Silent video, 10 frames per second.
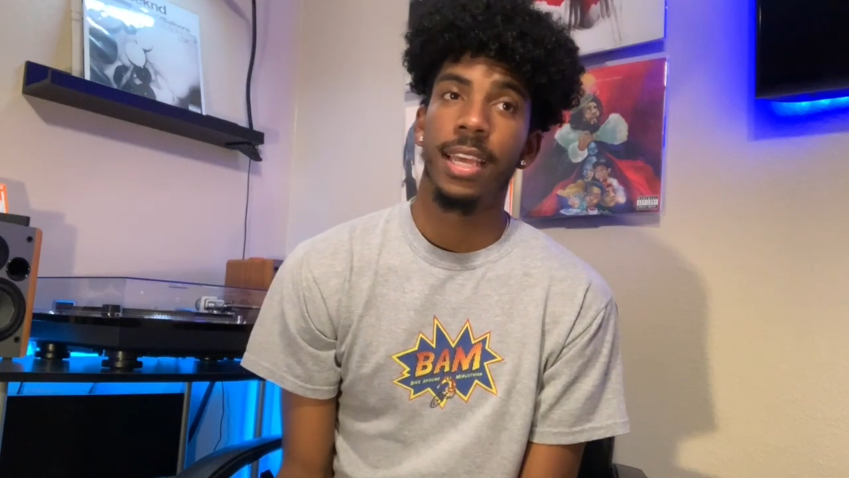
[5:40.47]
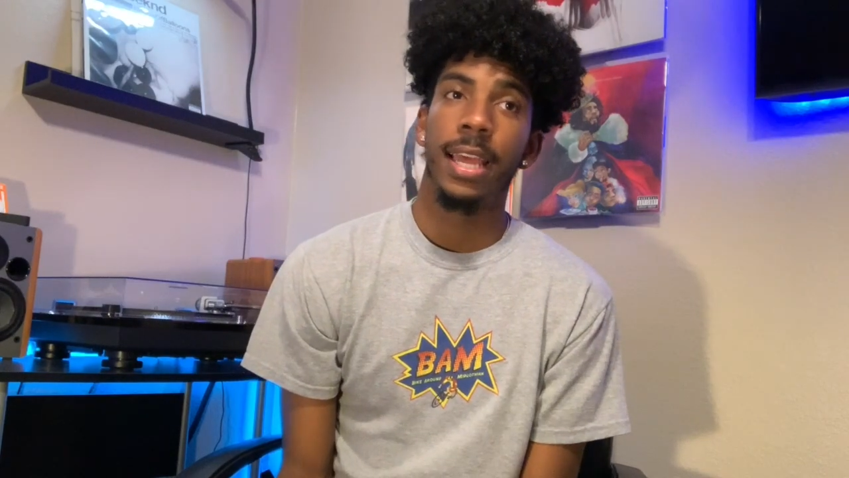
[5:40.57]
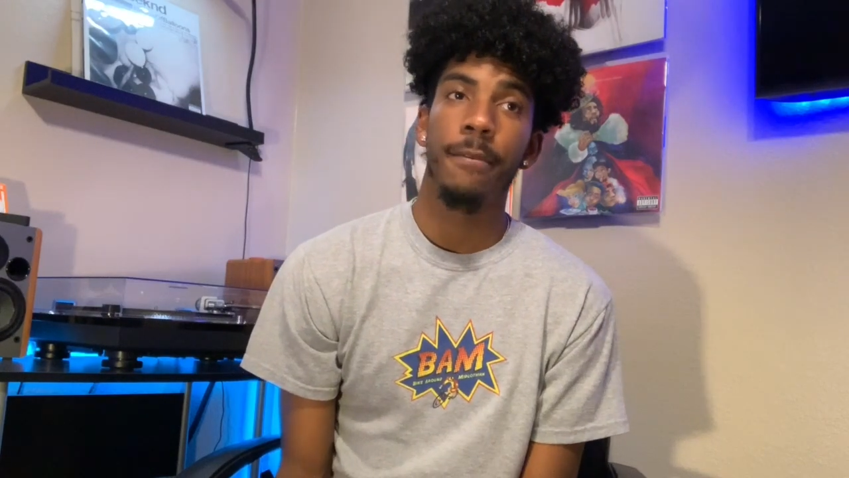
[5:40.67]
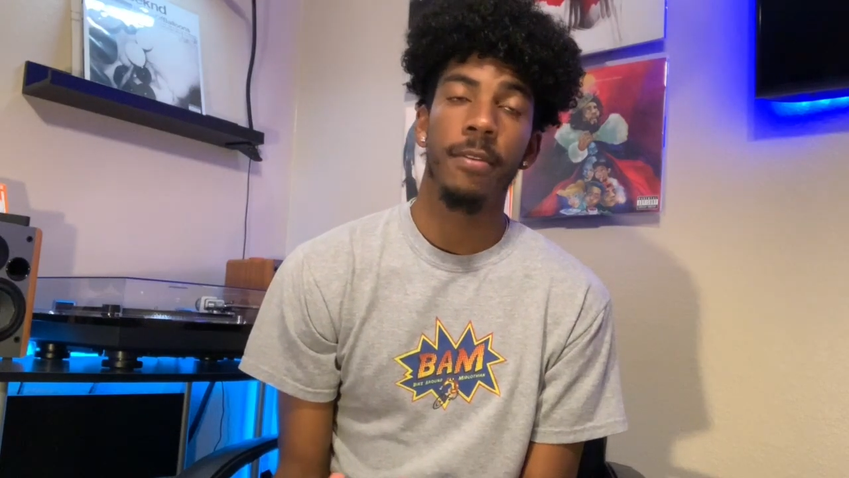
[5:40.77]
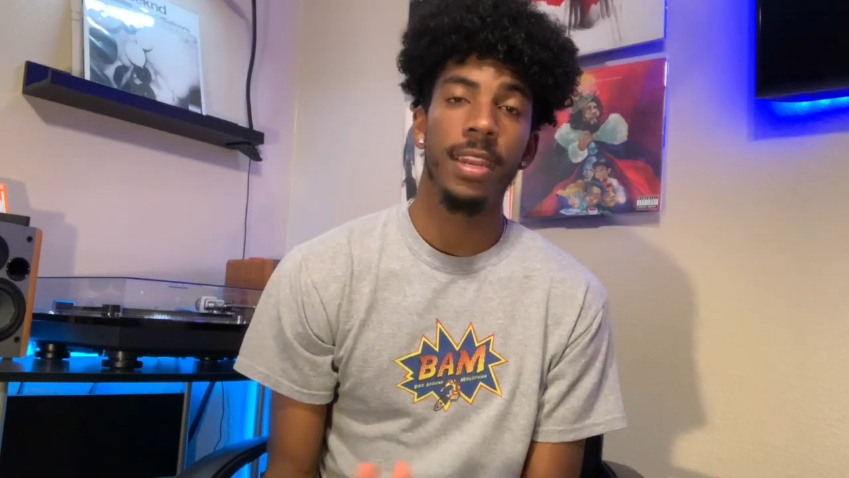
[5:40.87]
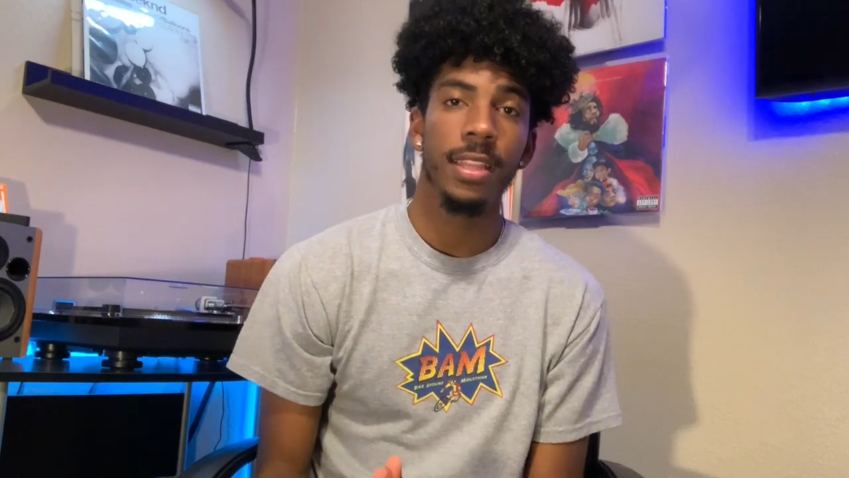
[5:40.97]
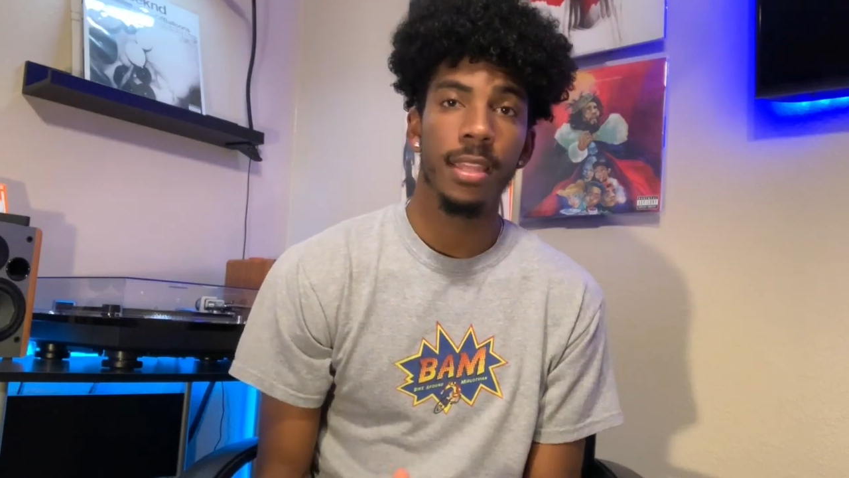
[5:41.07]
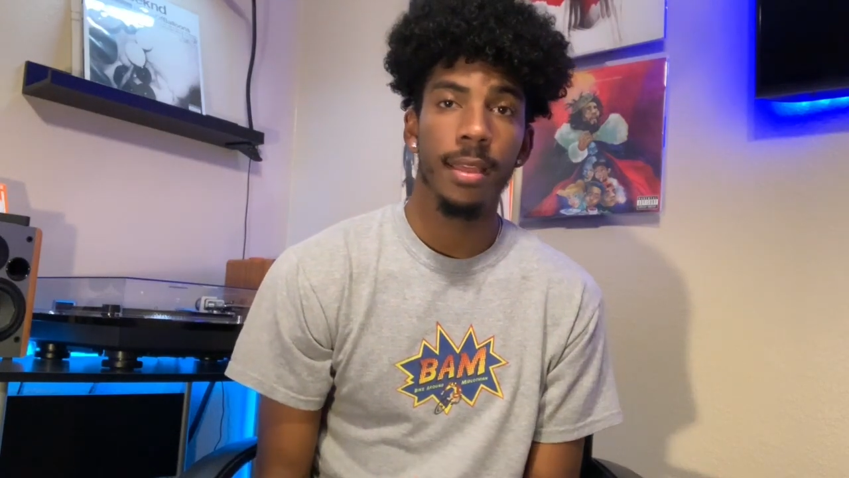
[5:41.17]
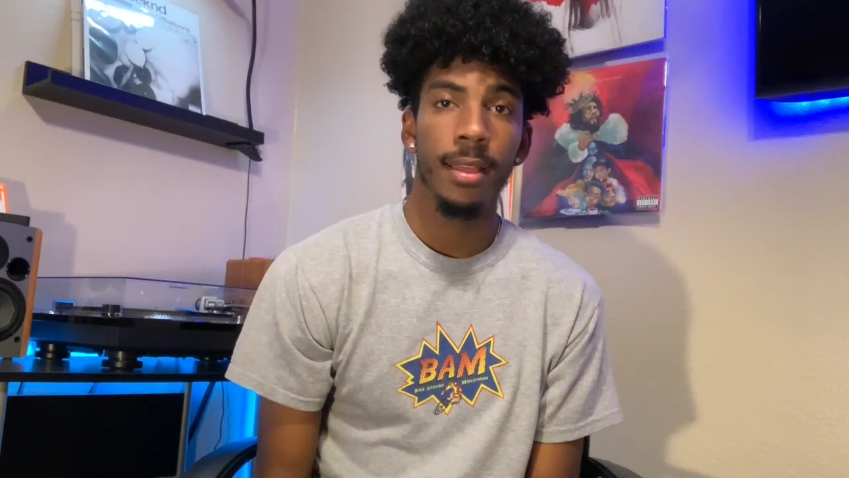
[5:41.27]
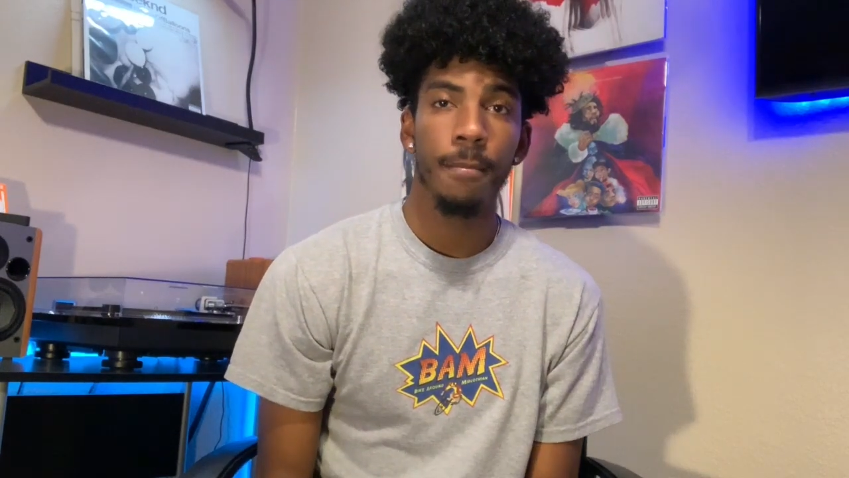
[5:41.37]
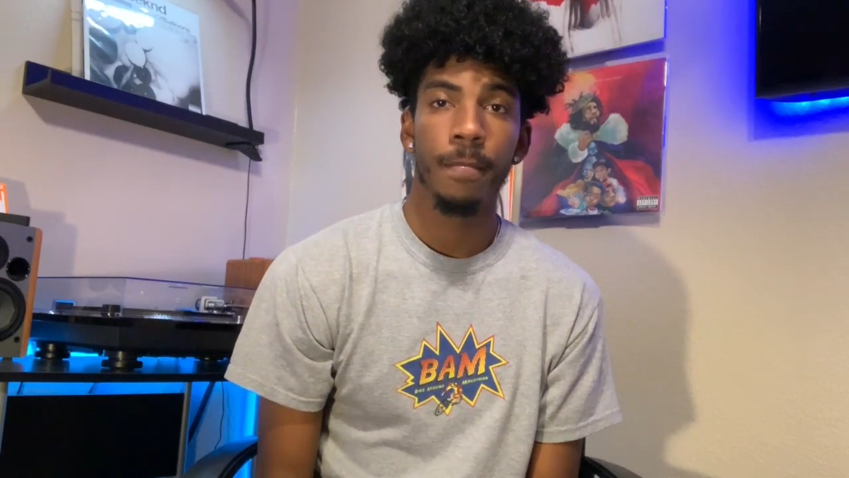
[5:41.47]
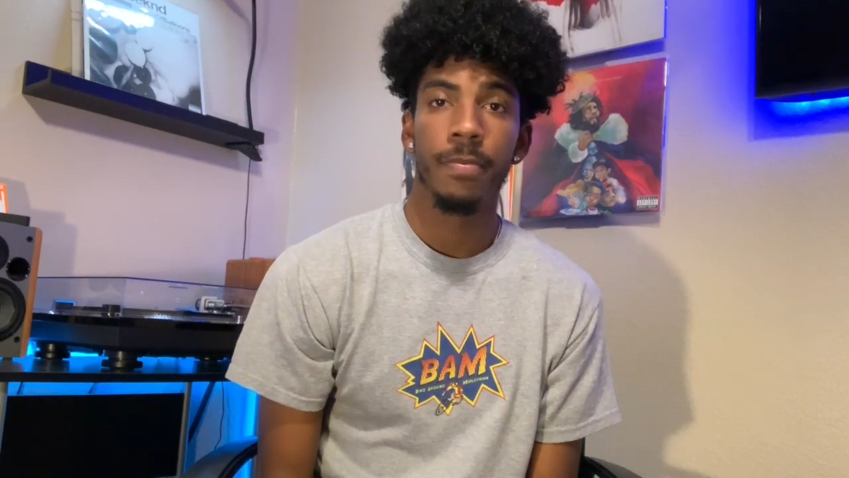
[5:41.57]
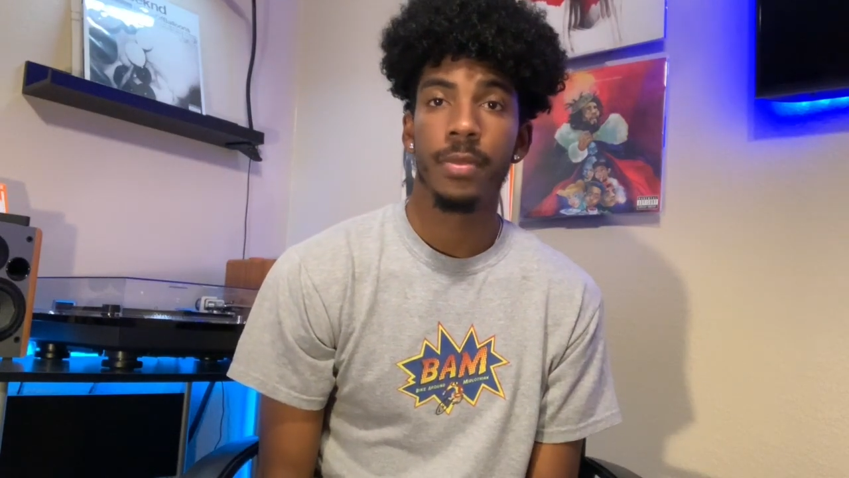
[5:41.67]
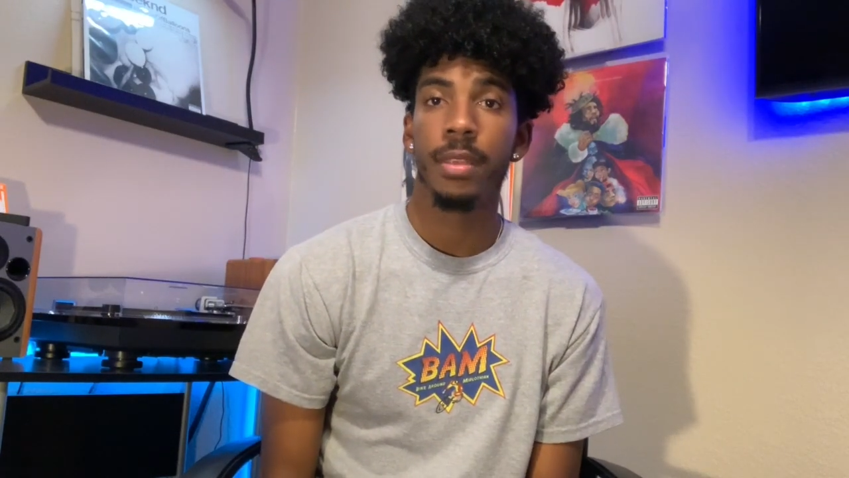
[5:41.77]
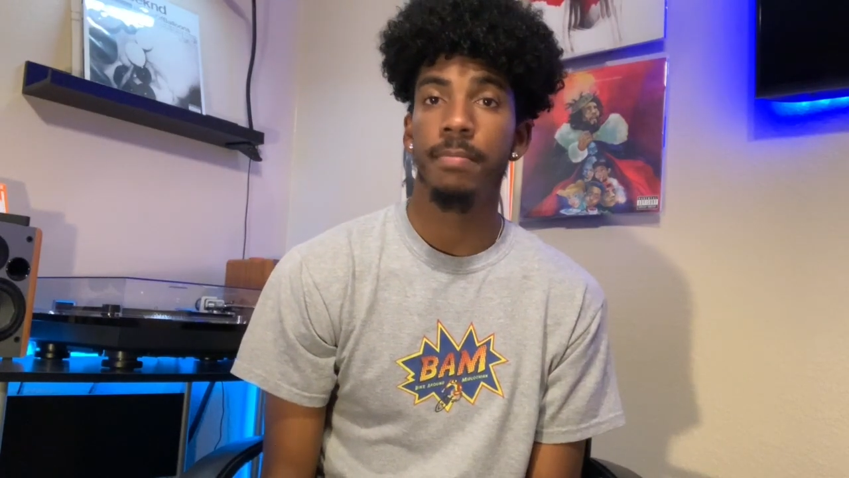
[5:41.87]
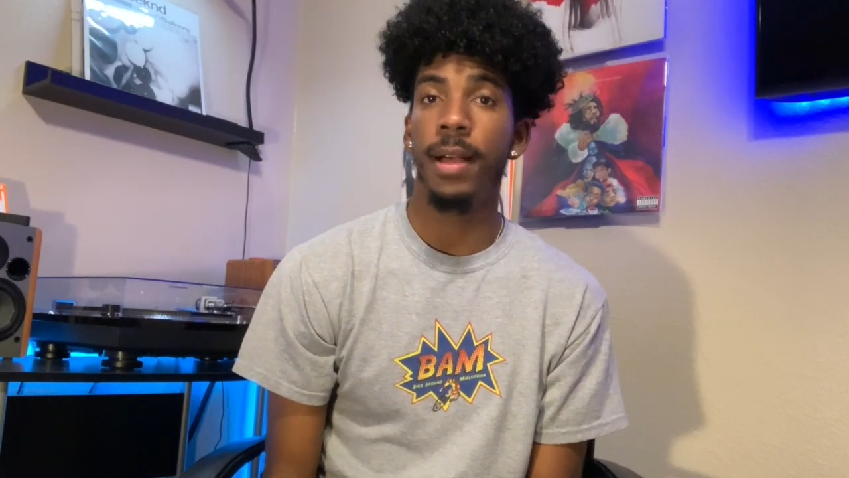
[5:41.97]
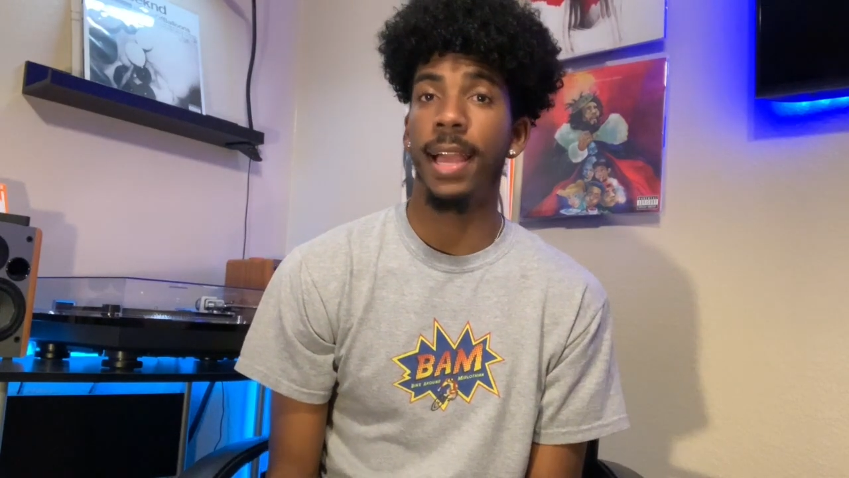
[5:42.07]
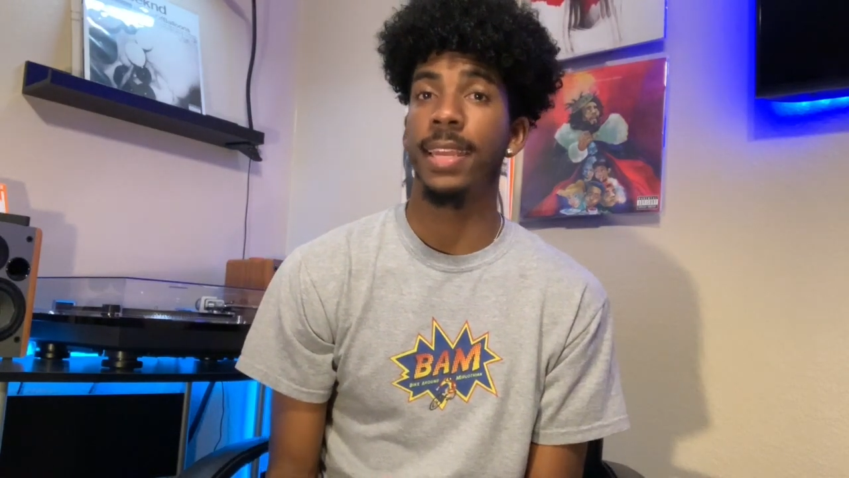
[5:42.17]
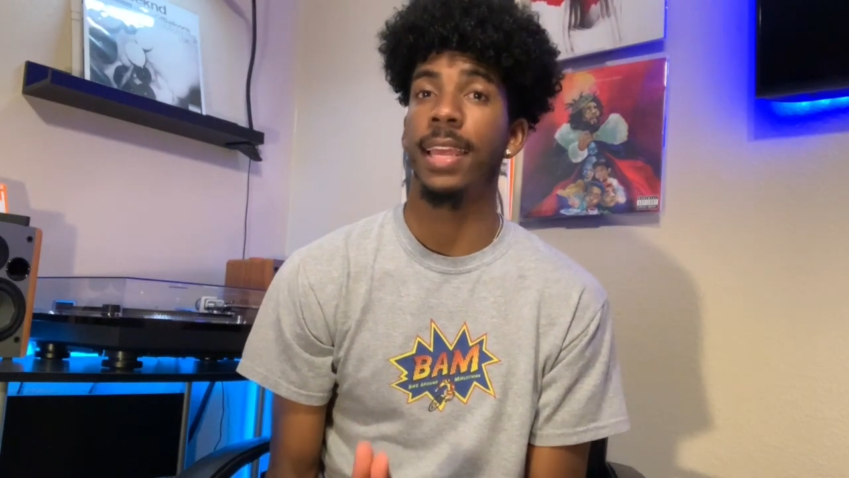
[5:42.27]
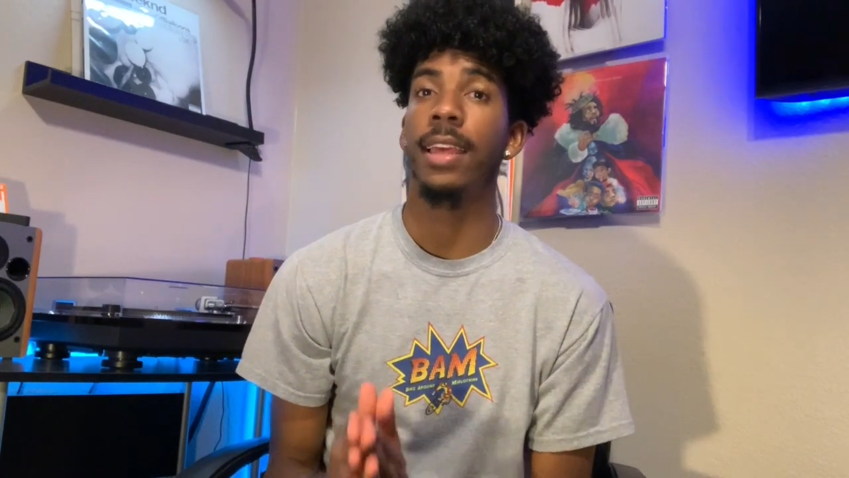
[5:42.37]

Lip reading: If anything, buy an